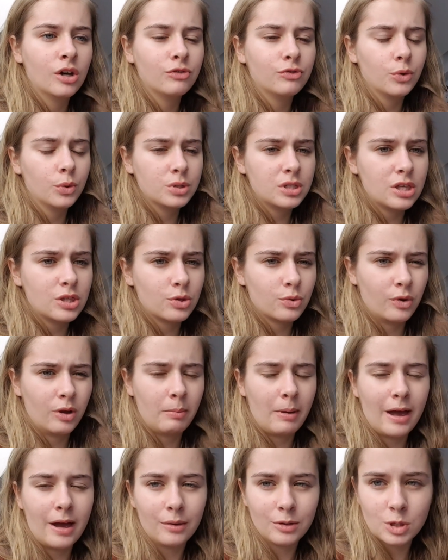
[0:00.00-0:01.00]

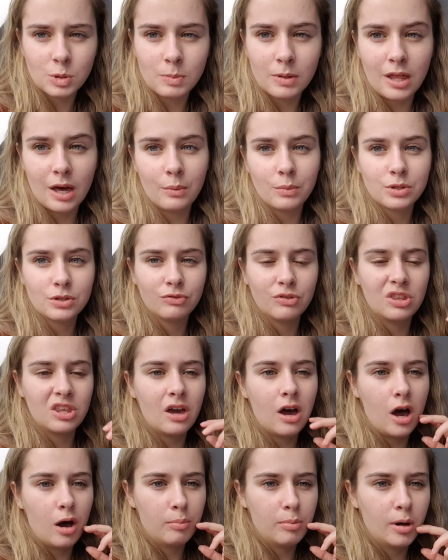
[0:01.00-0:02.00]
£43, but that was for
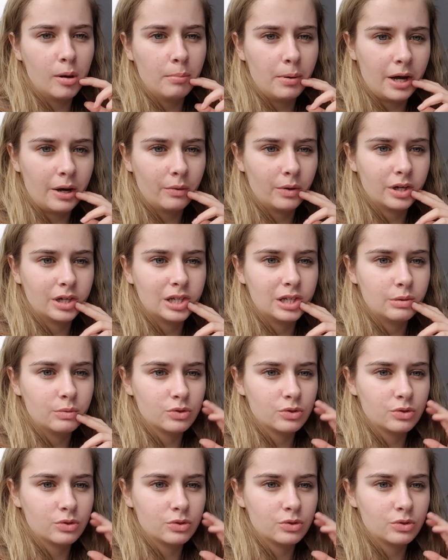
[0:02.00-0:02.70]
the upper balcony,